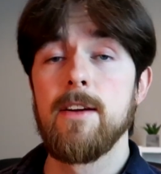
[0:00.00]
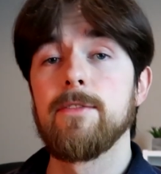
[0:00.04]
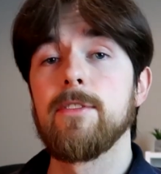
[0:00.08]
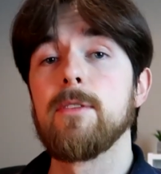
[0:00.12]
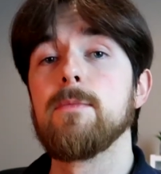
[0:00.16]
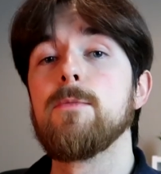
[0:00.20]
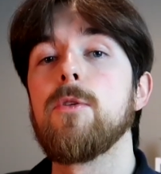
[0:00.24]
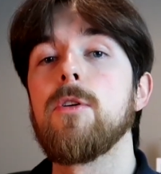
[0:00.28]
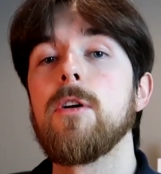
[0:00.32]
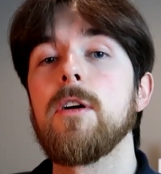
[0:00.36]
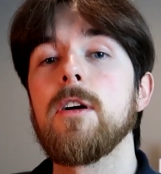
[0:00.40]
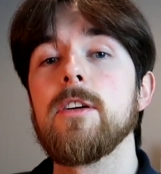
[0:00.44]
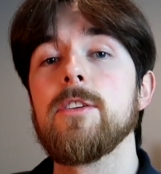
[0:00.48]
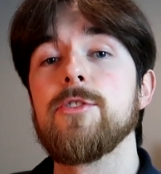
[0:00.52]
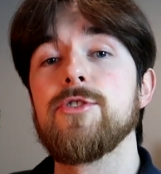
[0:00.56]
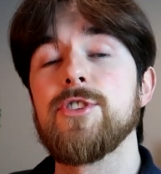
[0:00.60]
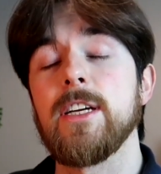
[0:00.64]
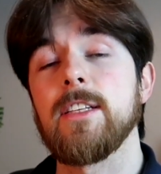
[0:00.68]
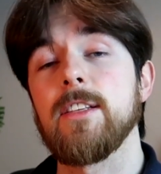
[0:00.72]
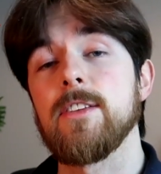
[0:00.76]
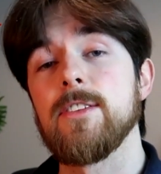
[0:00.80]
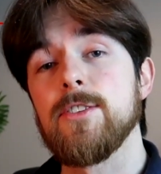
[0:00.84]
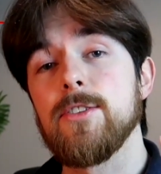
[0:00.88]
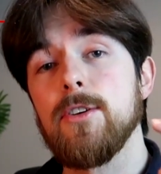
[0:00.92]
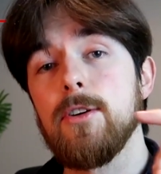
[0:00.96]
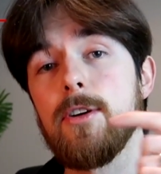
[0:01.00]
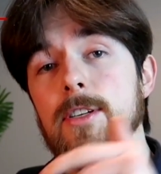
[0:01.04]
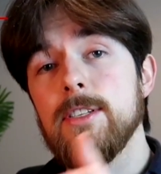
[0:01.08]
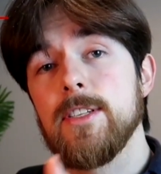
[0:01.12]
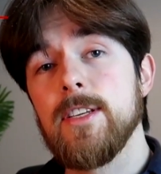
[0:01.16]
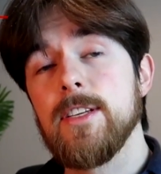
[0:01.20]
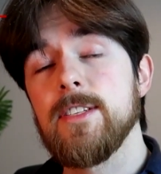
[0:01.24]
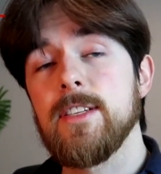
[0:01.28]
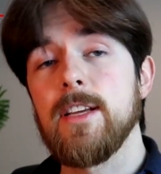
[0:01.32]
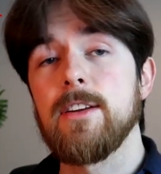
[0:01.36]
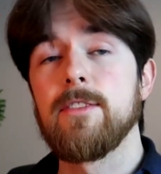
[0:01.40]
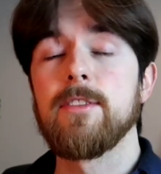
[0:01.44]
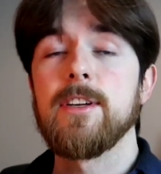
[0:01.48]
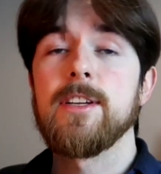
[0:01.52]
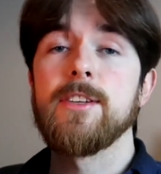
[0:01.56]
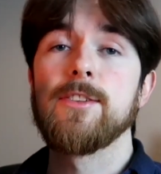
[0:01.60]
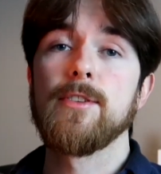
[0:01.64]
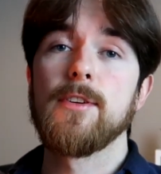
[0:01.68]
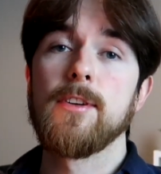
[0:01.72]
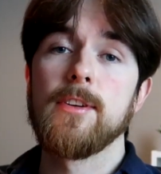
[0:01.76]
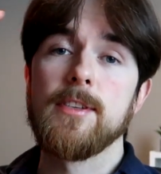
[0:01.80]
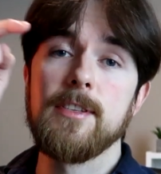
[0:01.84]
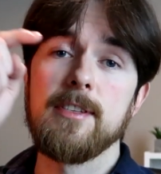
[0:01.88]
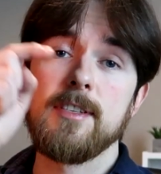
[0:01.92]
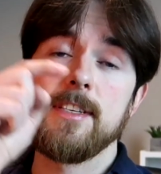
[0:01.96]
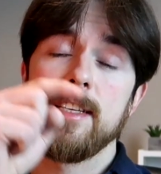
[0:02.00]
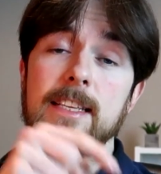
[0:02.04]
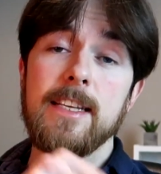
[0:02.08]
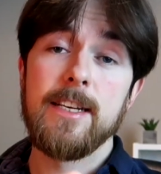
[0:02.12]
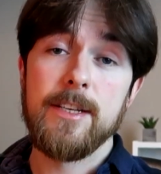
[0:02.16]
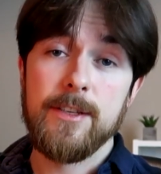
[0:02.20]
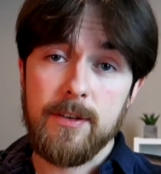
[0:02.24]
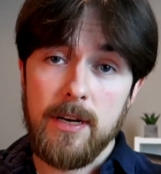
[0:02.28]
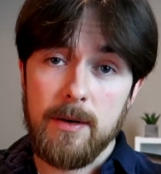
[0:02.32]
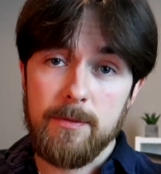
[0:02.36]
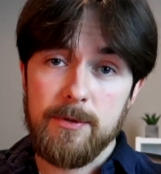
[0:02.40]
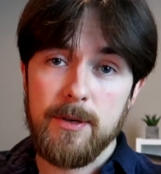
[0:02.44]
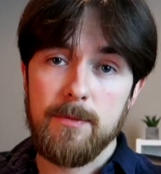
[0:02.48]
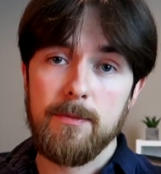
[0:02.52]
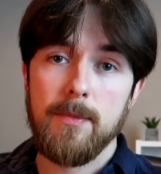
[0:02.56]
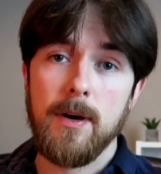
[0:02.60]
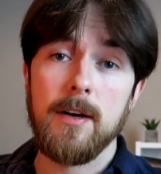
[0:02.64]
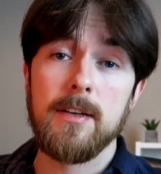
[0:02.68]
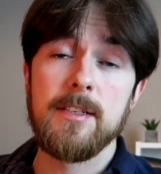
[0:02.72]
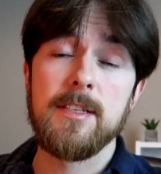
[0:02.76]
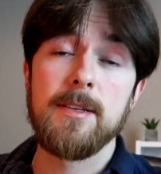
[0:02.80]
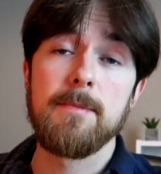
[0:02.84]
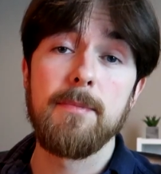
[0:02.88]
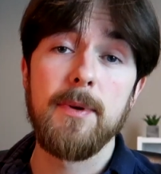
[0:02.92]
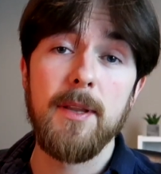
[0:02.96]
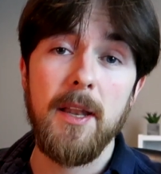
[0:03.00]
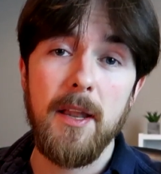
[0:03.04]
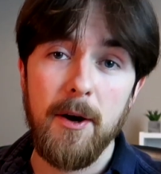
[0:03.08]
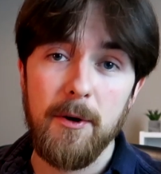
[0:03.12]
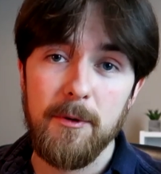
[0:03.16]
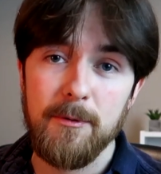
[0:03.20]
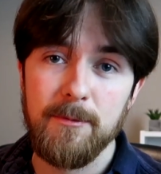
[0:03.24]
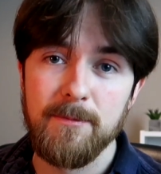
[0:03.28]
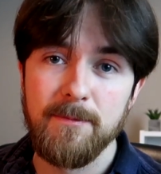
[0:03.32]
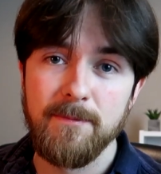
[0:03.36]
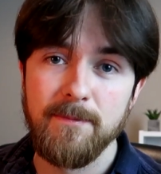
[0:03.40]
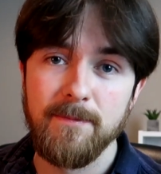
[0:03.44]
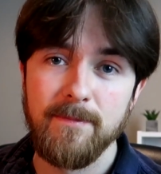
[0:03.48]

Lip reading: For more, check the sources and resources in the description box below.